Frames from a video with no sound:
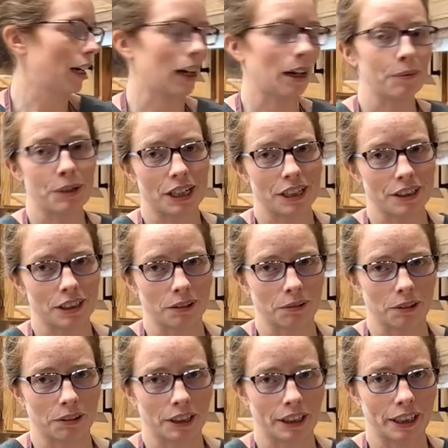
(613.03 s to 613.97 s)
I'm tasting
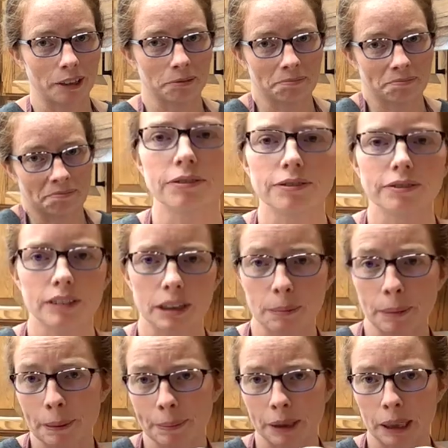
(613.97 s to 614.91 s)
one right now. The
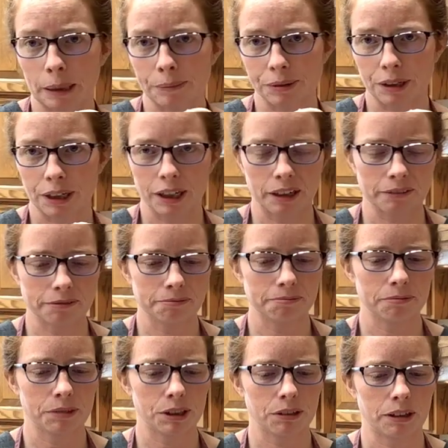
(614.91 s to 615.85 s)
paper comes right off,
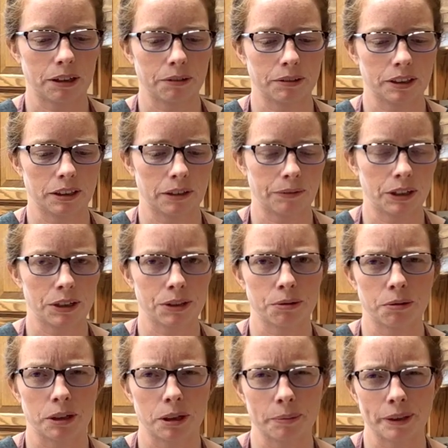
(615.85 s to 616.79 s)
so I'm not too
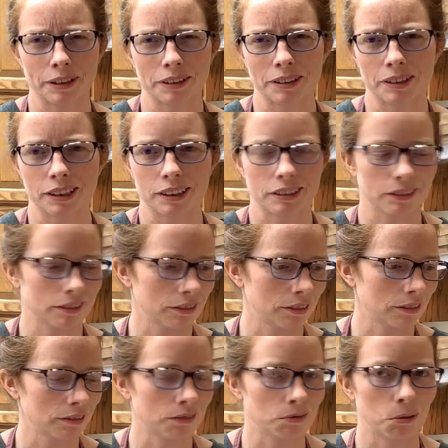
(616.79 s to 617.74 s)
worried about the
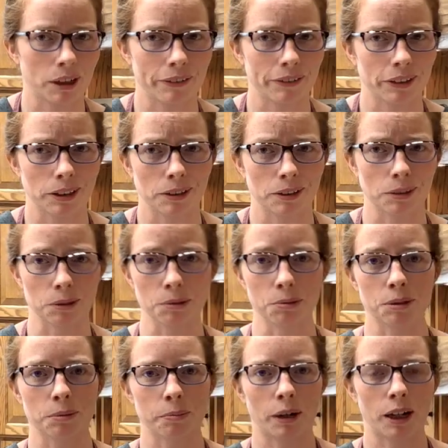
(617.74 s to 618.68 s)
whatever the
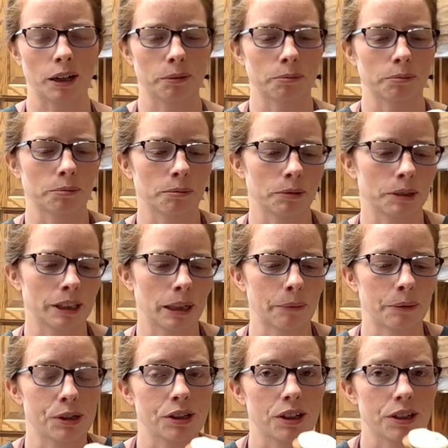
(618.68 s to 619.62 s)
loose bottom
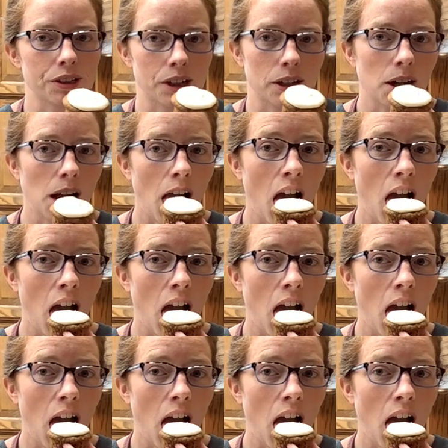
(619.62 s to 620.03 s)
sandwich tins are.